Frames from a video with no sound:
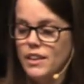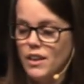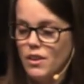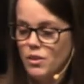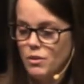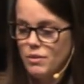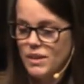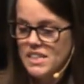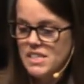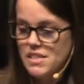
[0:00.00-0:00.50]

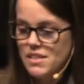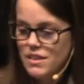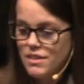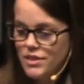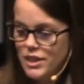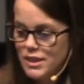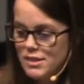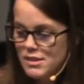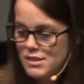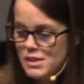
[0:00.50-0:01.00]
Look at the rest
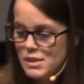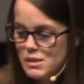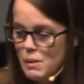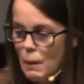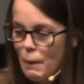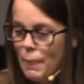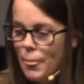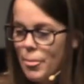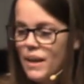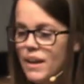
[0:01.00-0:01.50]
of the verse.
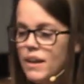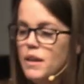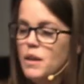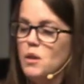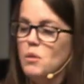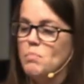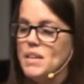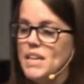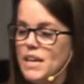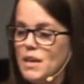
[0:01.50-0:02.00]

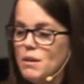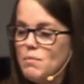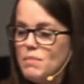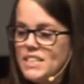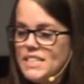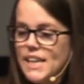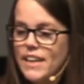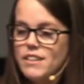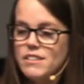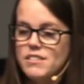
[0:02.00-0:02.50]
Be
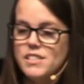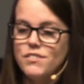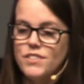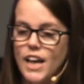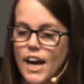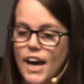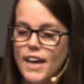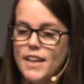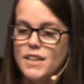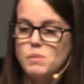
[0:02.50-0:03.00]
imitators
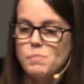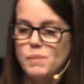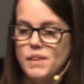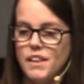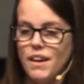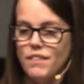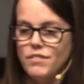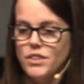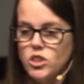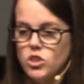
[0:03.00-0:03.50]
of God as
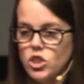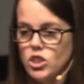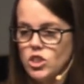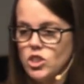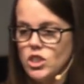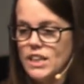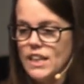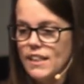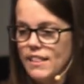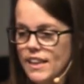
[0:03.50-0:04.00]
beloved
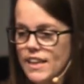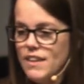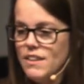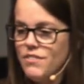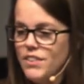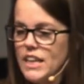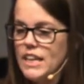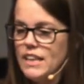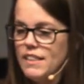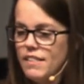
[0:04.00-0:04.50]
children and
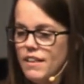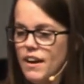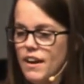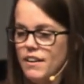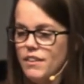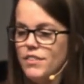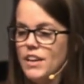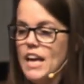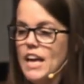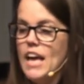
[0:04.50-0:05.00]
live in
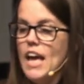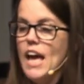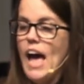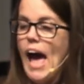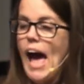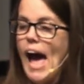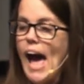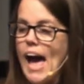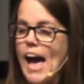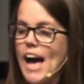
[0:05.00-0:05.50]
love
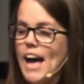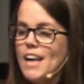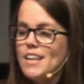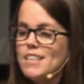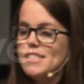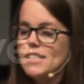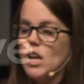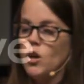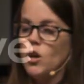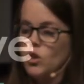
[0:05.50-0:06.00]

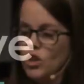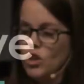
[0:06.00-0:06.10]
as